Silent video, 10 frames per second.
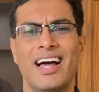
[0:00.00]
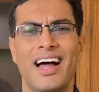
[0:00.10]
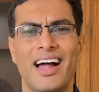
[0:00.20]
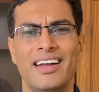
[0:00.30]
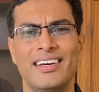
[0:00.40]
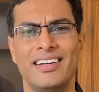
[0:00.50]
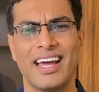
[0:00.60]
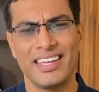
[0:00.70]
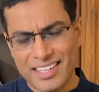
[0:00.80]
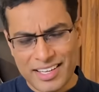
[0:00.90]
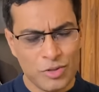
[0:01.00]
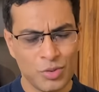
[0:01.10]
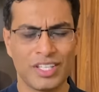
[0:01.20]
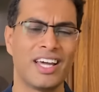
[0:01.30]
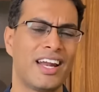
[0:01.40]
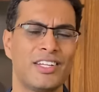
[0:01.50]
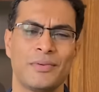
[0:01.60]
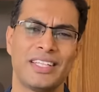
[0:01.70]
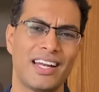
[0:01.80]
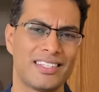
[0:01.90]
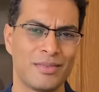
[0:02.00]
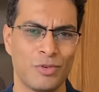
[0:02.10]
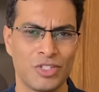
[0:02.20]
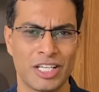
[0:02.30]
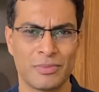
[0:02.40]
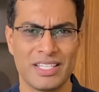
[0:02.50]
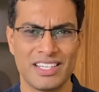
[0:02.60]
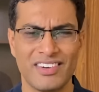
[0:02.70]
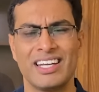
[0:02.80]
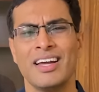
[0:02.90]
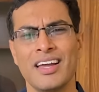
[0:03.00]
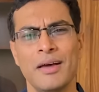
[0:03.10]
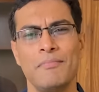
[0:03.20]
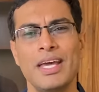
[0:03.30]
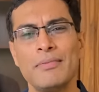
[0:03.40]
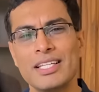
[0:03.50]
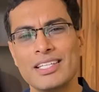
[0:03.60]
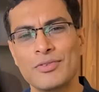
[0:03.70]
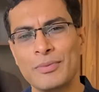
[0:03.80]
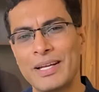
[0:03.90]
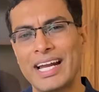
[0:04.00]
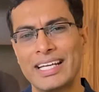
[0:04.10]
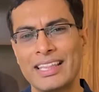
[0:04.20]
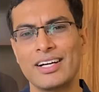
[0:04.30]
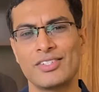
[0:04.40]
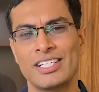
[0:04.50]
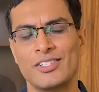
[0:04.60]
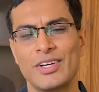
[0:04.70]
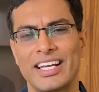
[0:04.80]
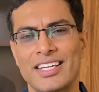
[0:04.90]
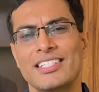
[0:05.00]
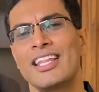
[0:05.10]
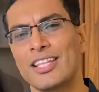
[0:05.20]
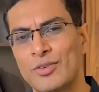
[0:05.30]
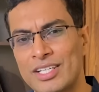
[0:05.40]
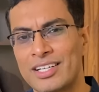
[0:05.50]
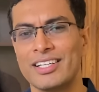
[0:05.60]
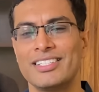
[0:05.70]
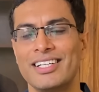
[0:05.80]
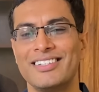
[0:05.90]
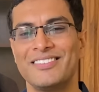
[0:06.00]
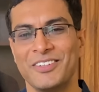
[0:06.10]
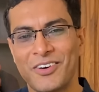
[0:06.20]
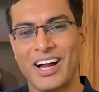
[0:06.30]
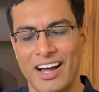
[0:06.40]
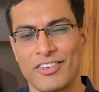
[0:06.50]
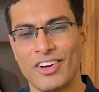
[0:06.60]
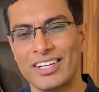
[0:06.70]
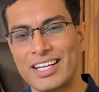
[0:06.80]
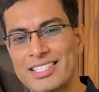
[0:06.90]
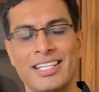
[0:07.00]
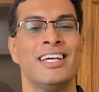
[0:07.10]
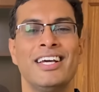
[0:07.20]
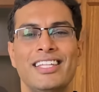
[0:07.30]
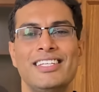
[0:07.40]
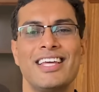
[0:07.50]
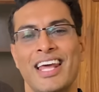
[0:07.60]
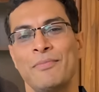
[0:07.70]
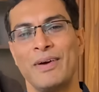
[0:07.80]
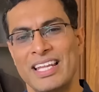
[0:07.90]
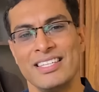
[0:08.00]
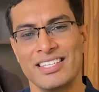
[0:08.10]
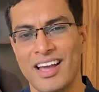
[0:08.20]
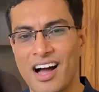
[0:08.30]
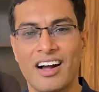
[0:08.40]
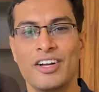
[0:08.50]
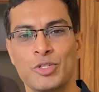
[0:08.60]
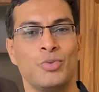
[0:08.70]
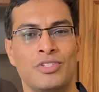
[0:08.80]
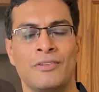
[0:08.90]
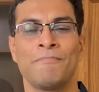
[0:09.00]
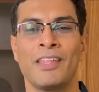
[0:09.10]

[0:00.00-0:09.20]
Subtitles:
And Nike joote hain, right? So I mean, that is the most expensive one. Maybe this would be like 10,000. So I guess 10,000. He said, you know, have you gone crazy? These are like Balenciaga shoes.